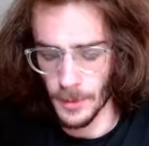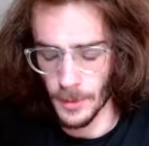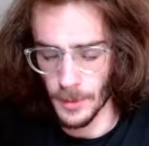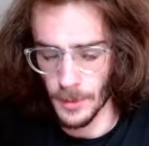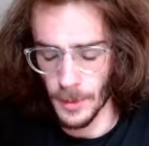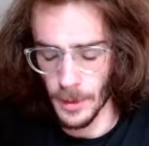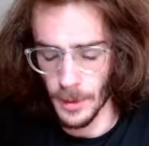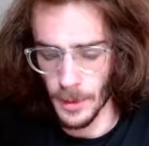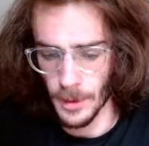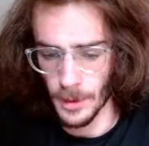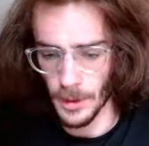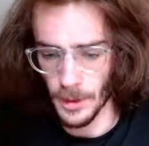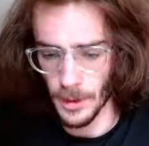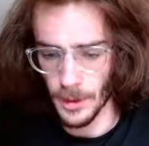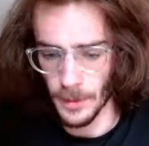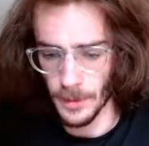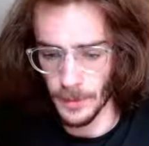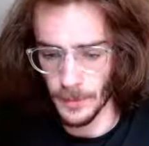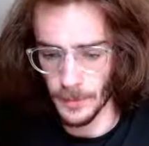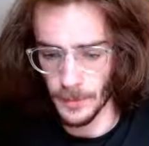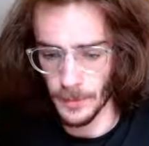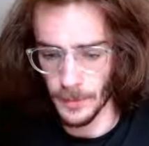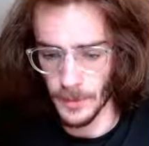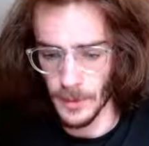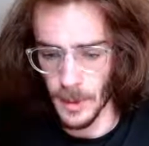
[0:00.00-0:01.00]
but
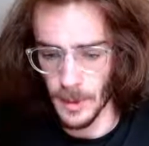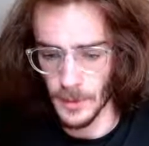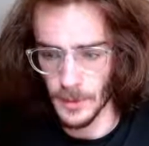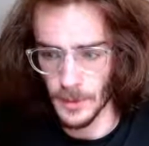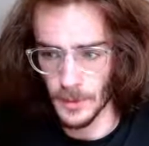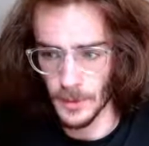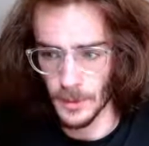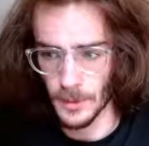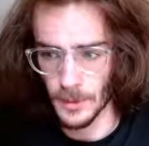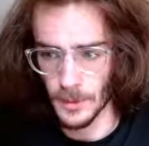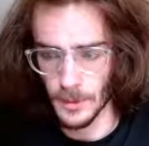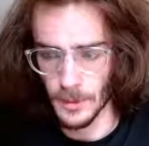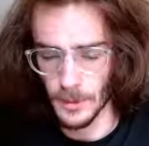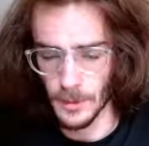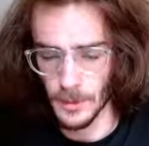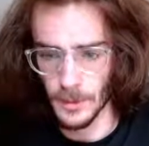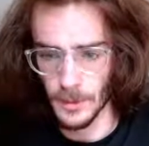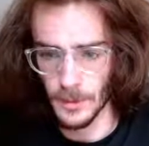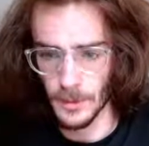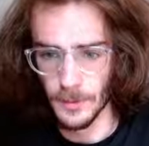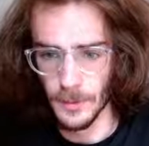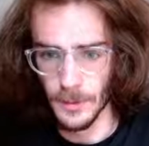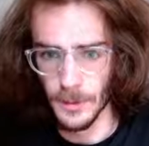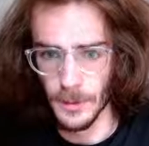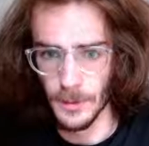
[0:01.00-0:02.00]
yeah, so the
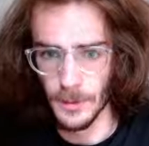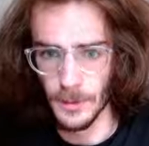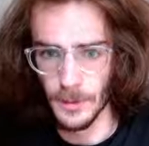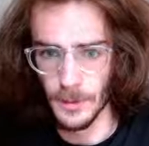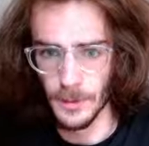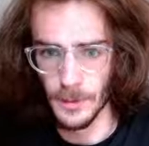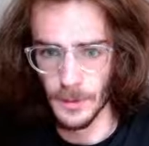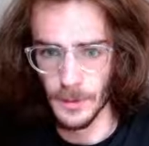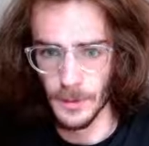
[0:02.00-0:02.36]
new features.